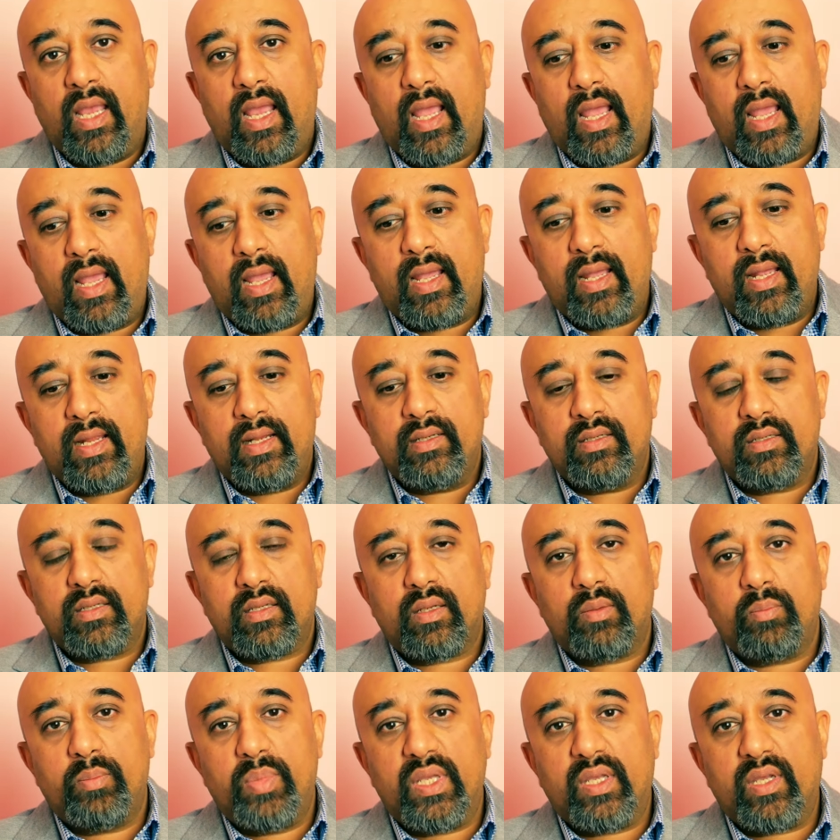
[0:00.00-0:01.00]
and
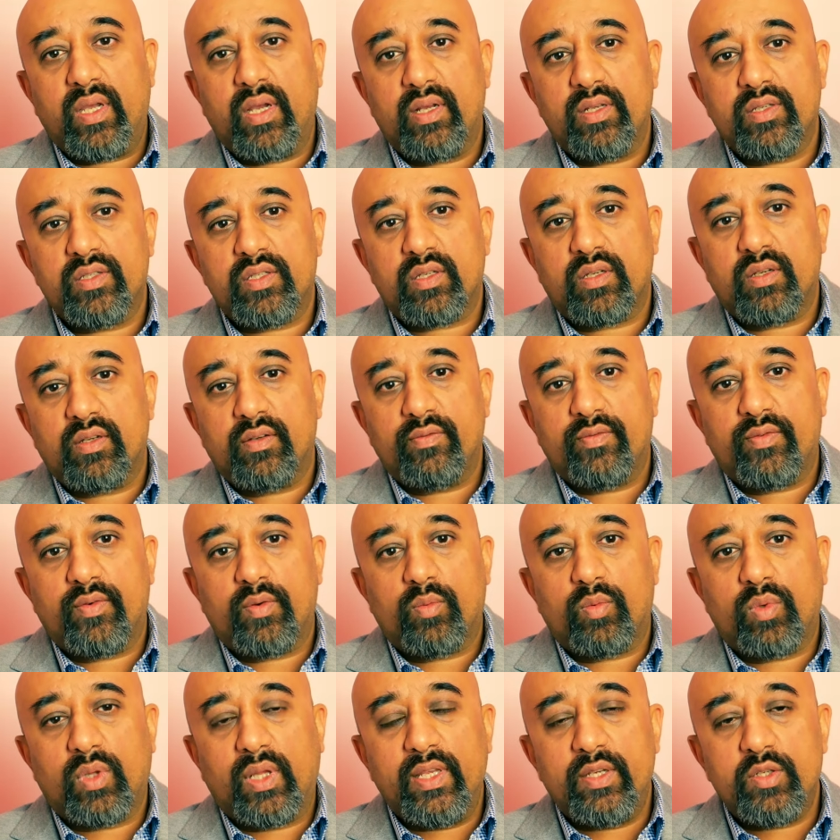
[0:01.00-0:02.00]
because of
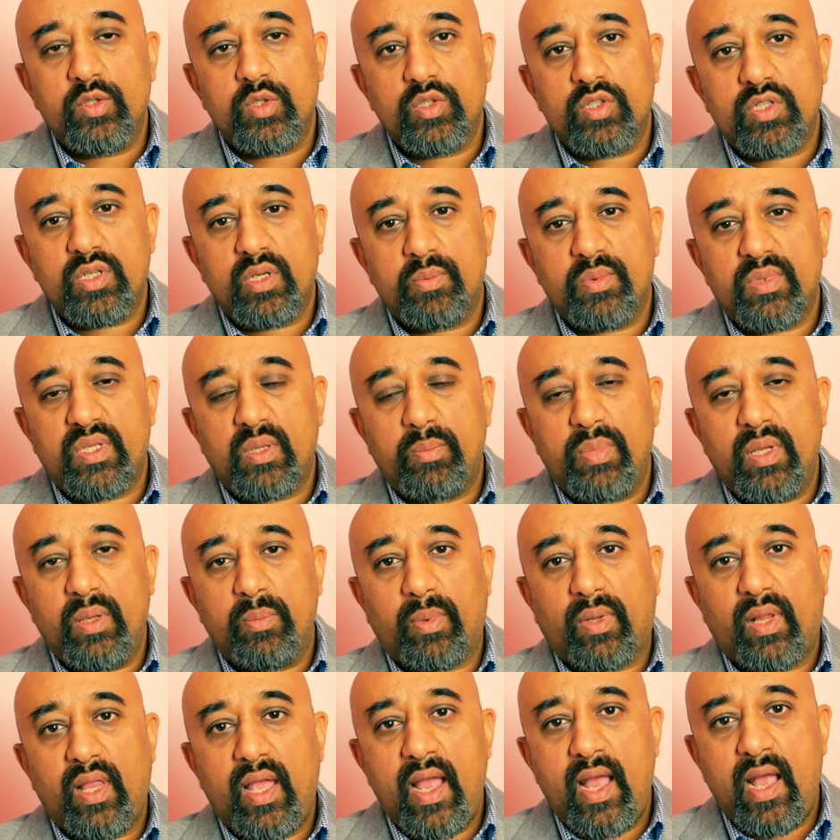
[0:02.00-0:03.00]
relationships that
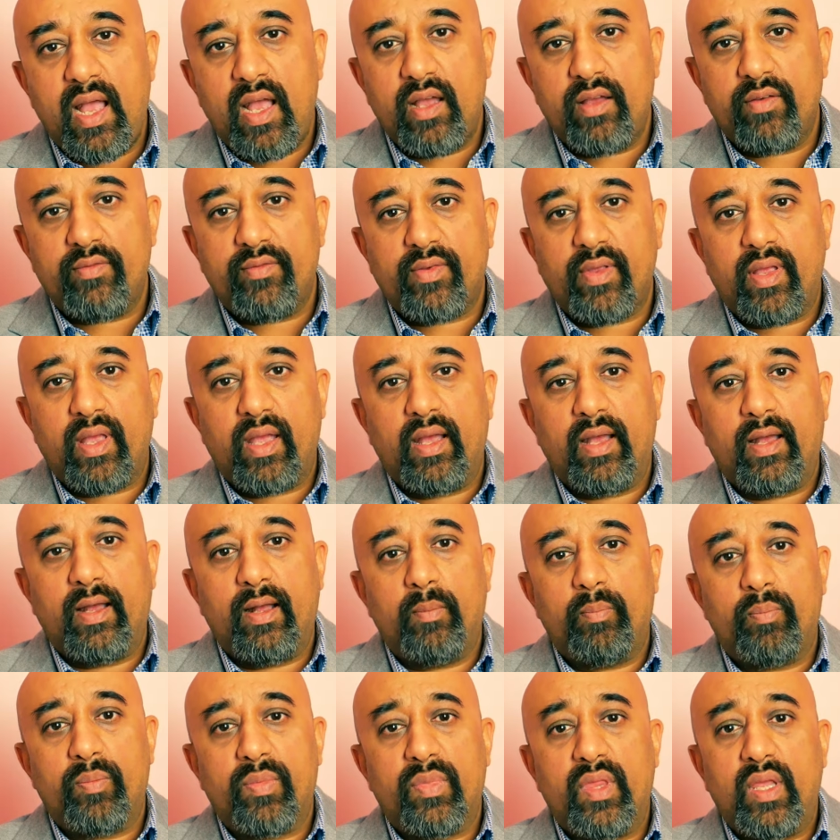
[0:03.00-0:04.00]
people have,
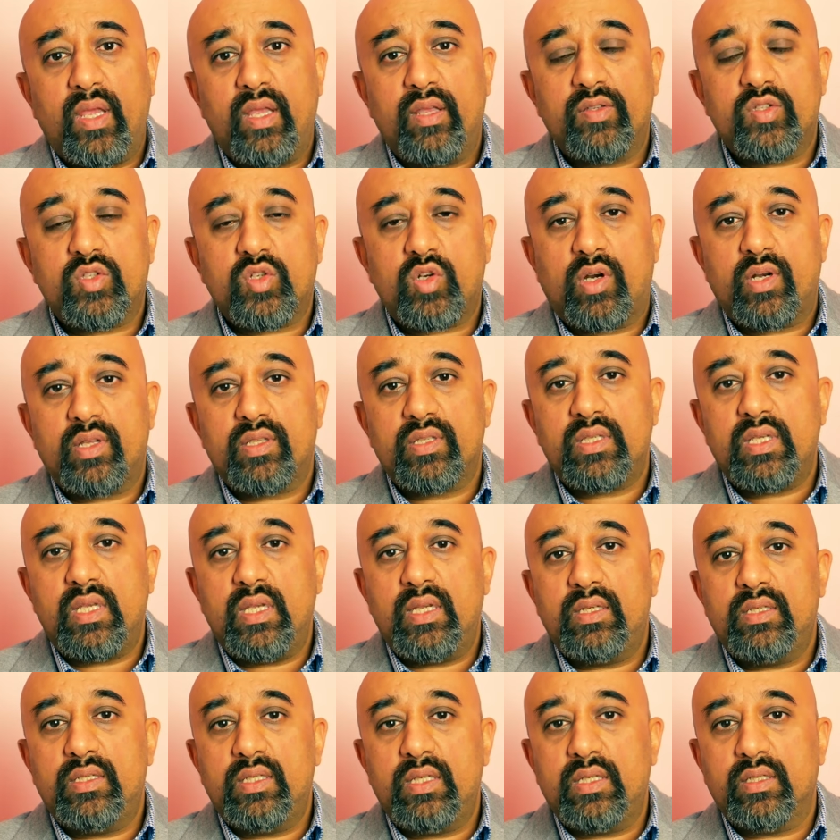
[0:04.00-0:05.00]
um, they started
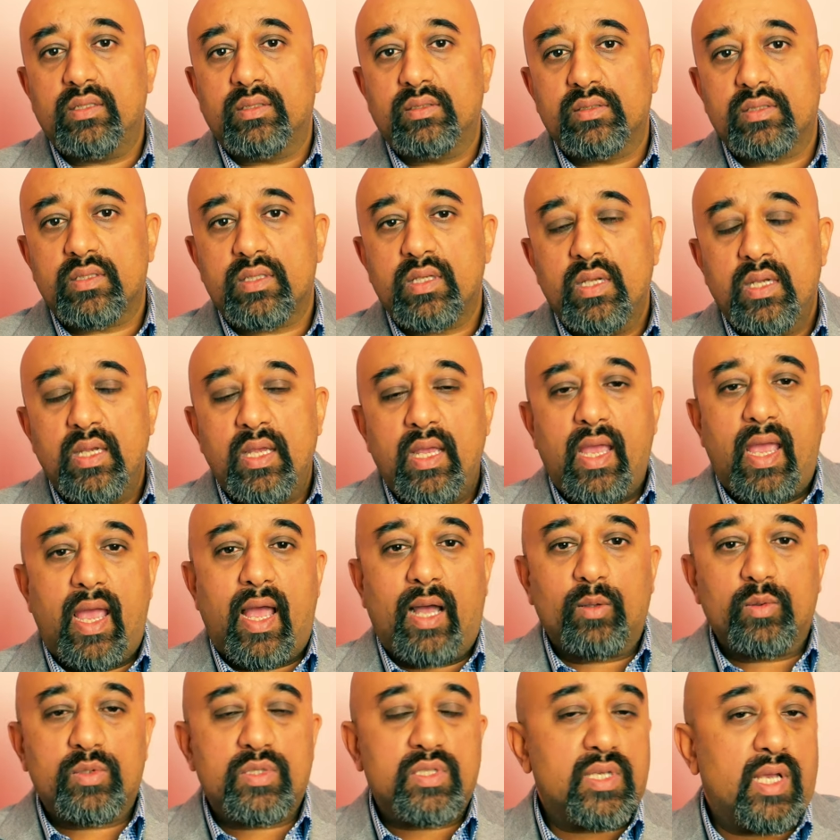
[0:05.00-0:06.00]
seeing deals
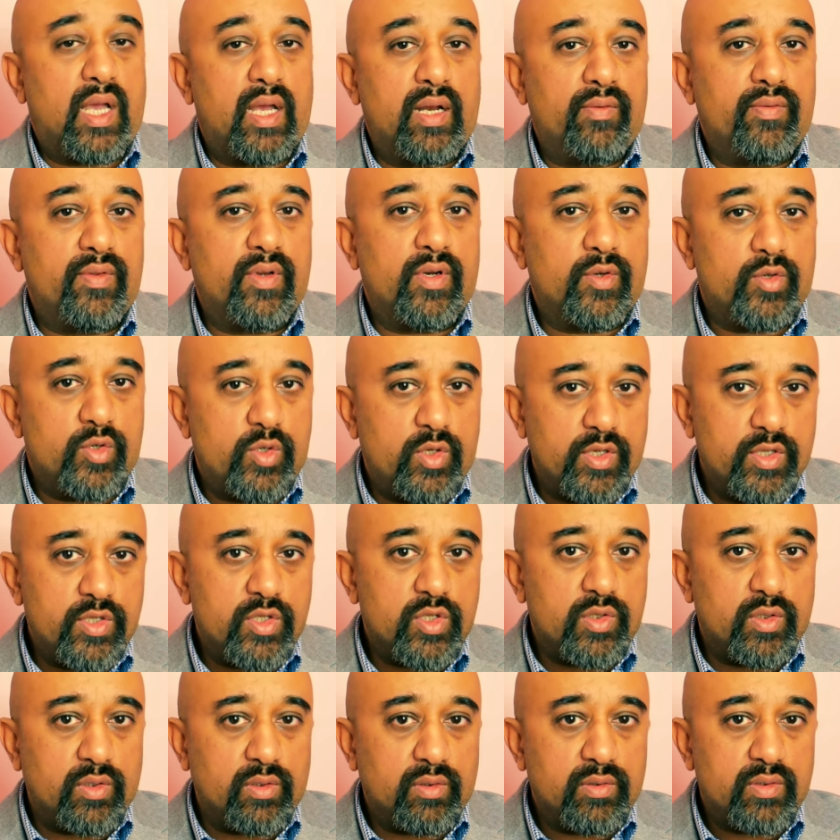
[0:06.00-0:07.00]
outside of their
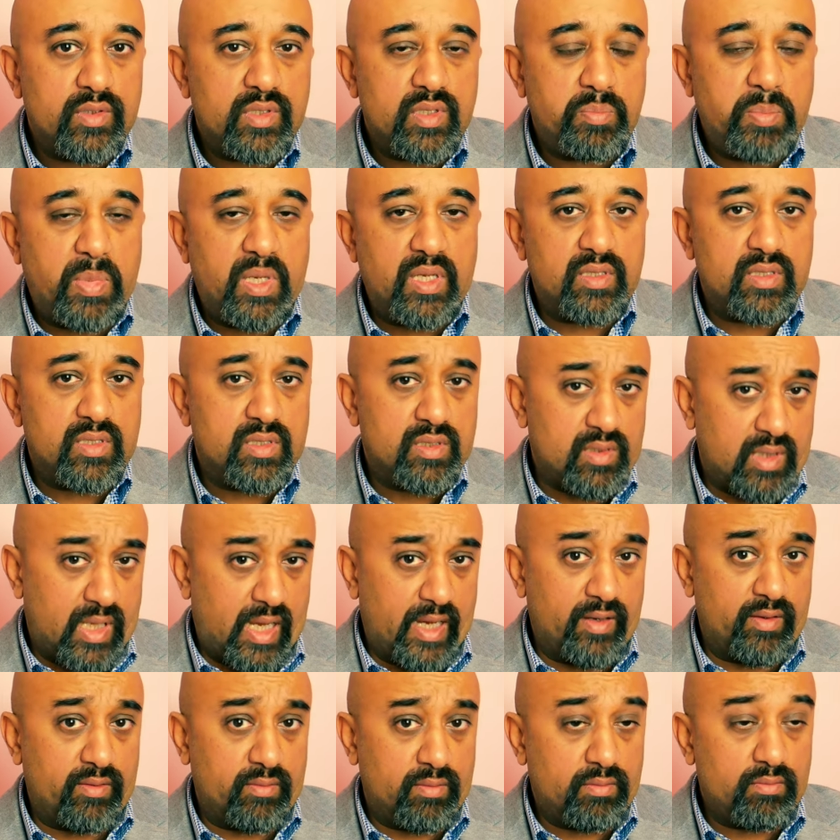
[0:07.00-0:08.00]
traditional spaces
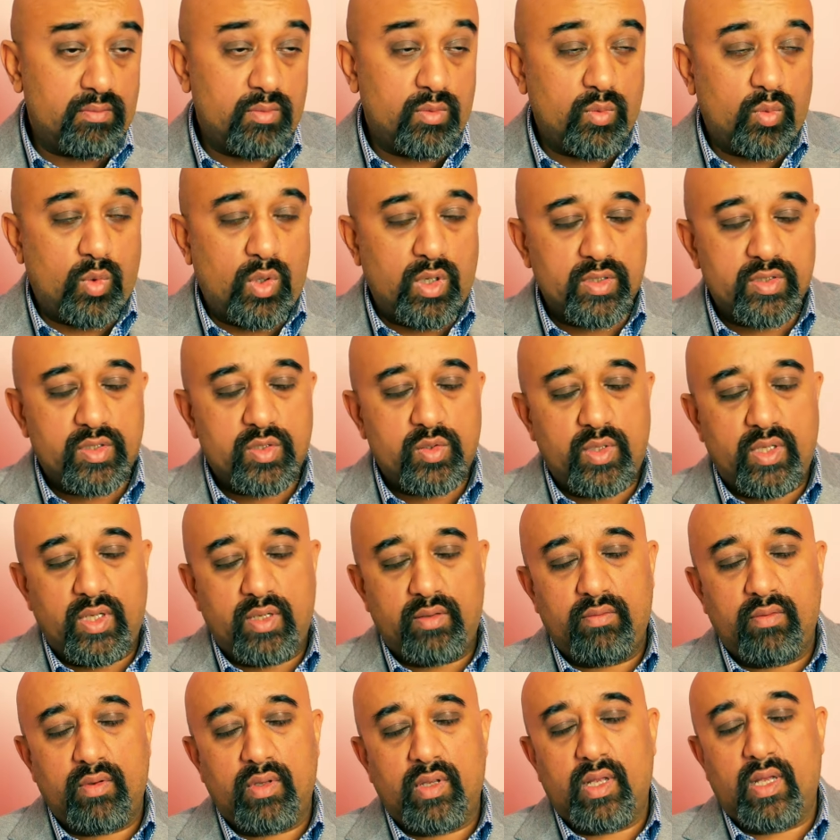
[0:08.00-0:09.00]
like Wall
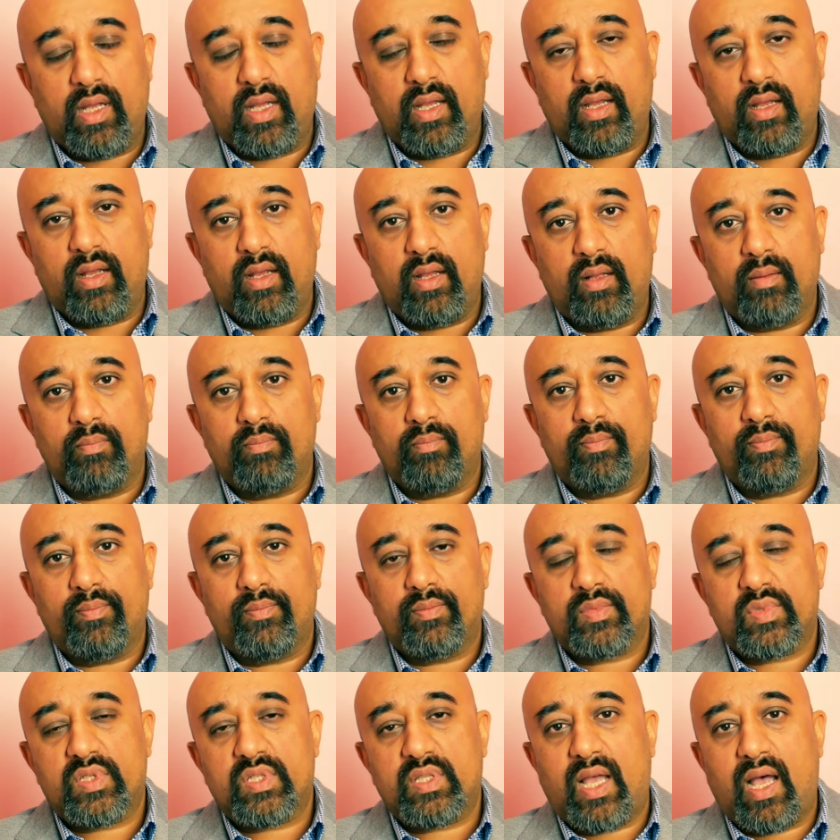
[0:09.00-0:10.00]
Street um,
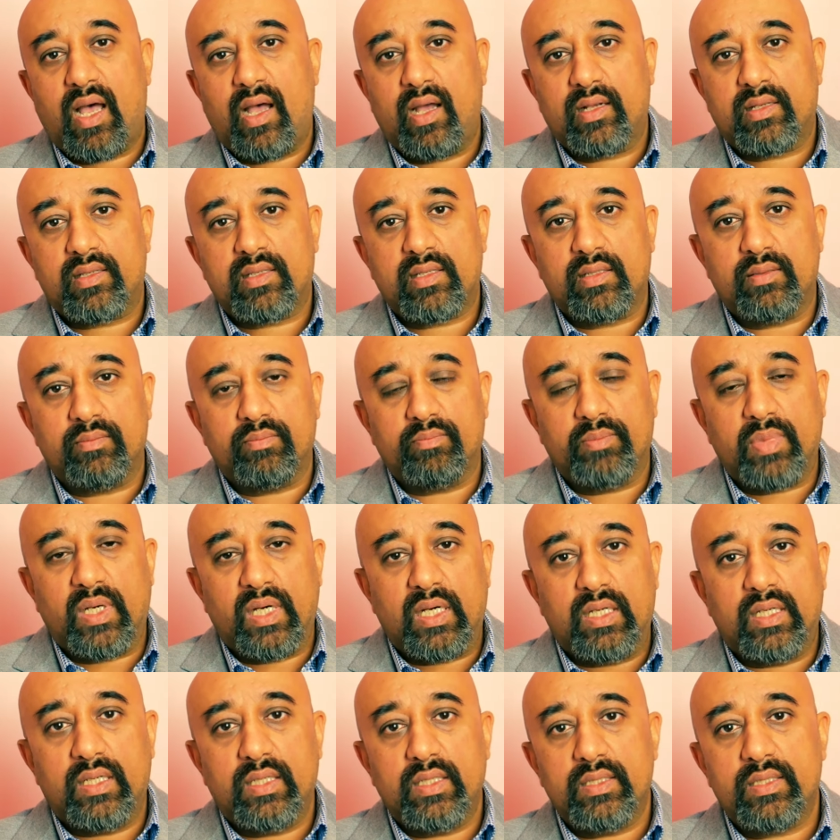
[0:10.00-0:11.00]
stocks and
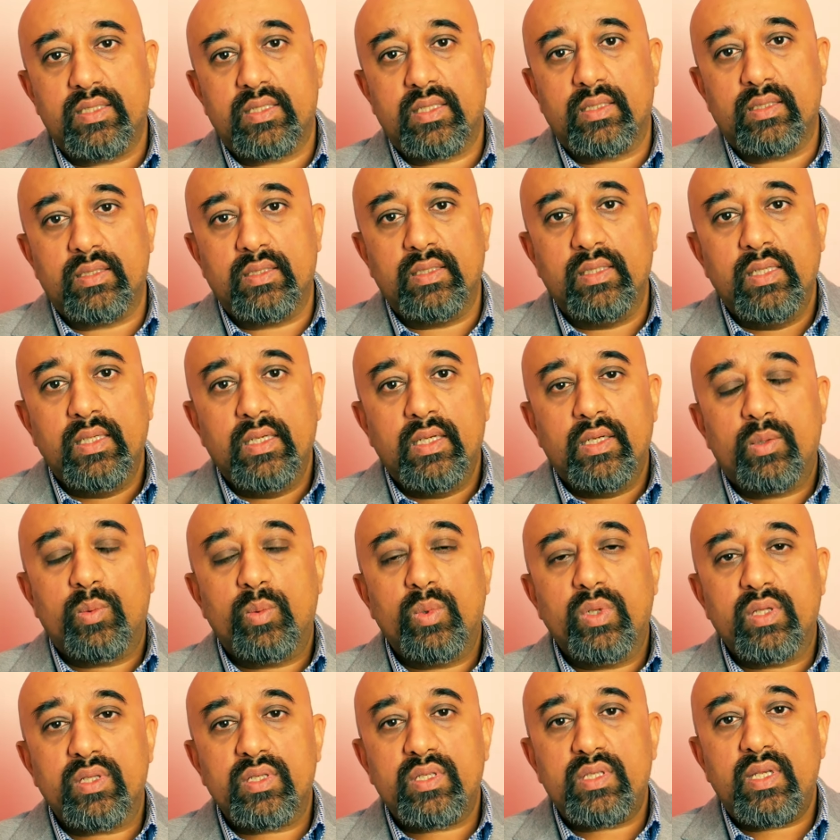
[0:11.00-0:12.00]
bonds and
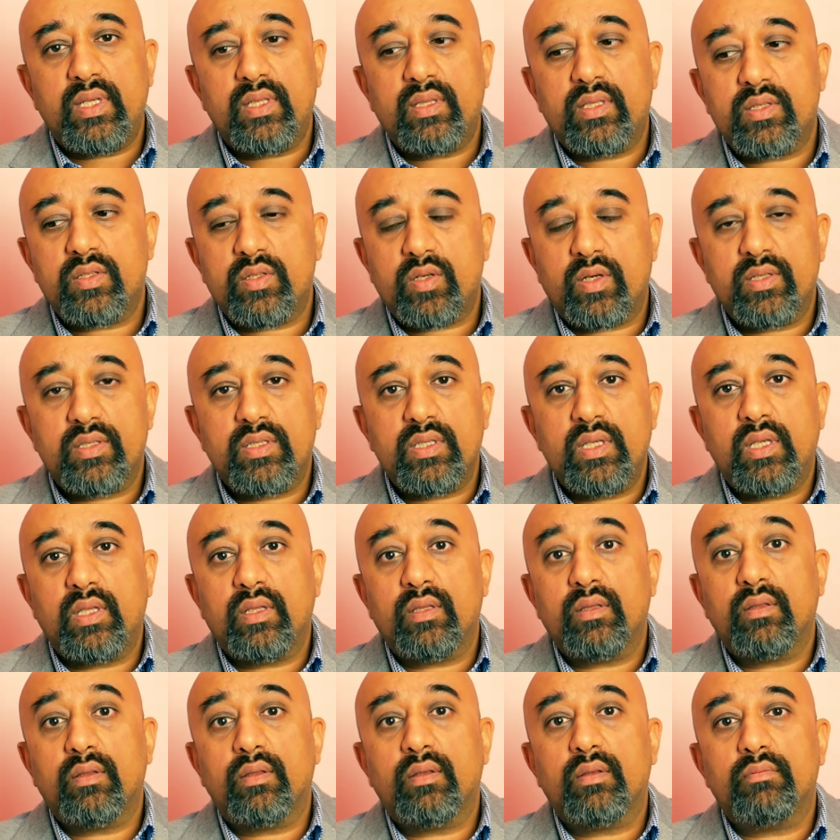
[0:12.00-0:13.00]
real estate. They started
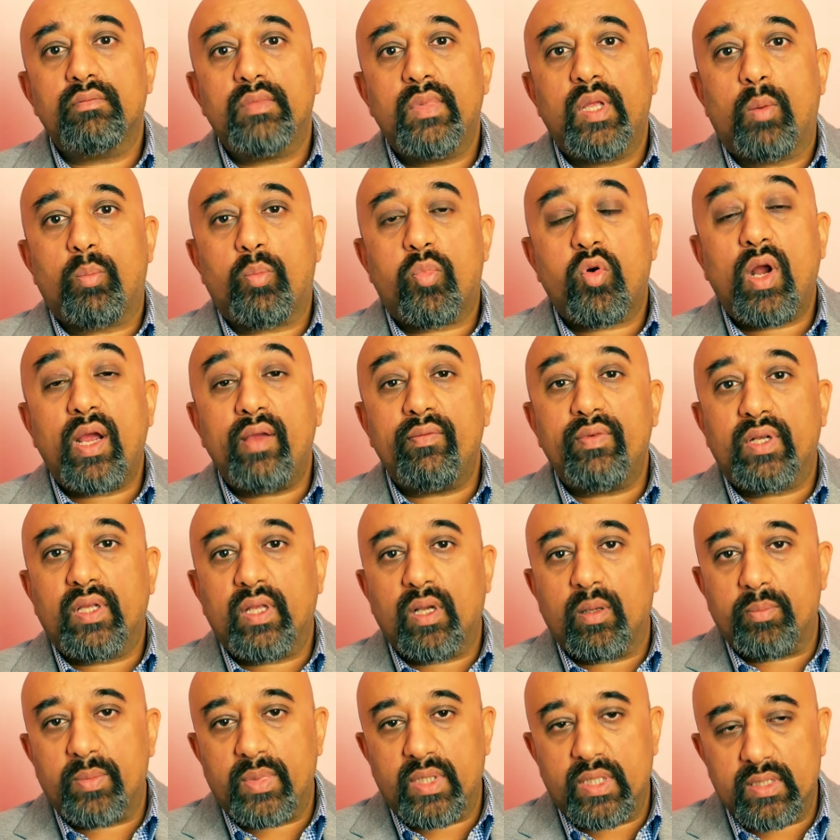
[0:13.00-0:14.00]
seeing you know private
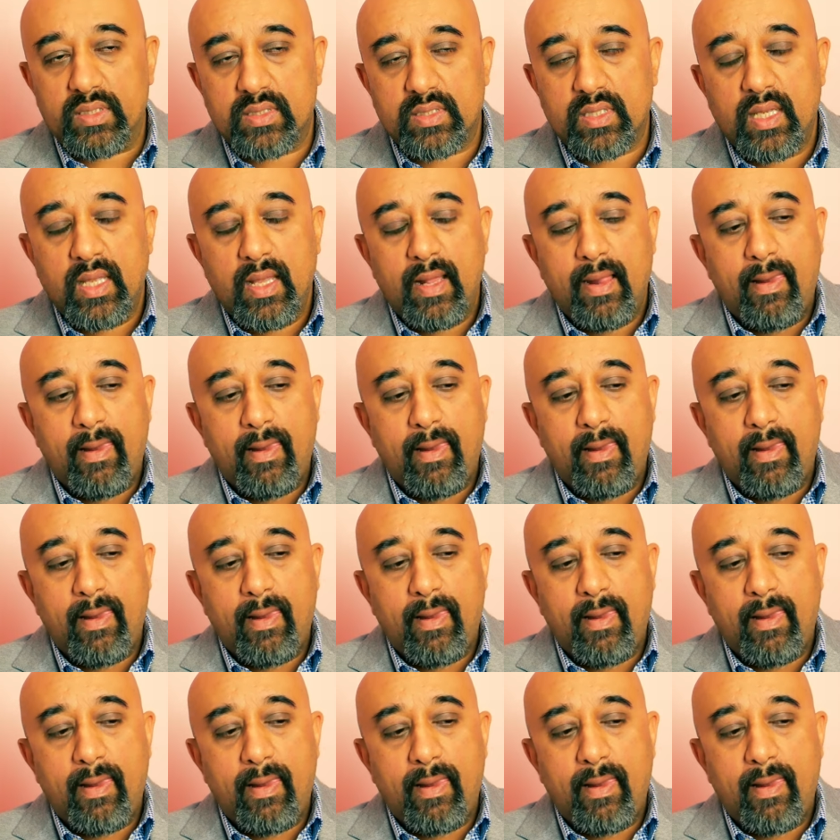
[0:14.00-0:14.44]
companies,